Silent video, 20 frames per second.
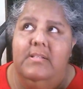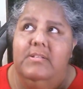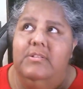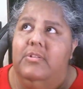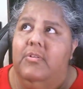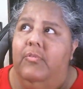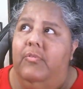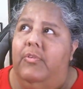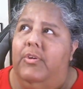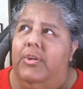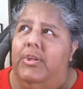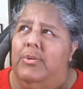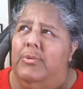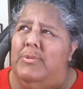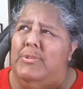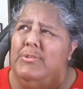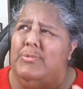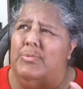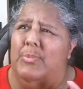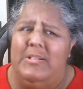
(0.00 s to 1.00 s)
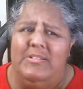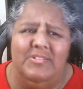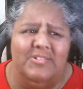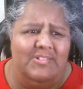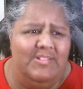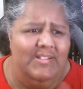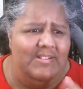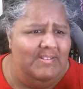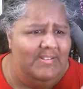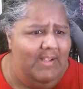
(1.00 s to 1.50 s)
So for you is what,
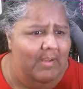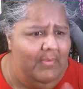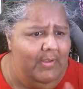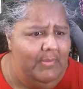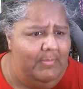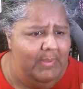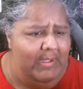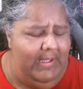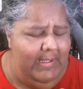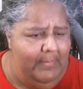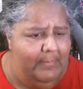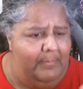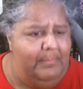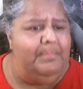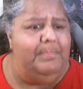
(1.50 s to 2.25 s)
6, 7 p.m.?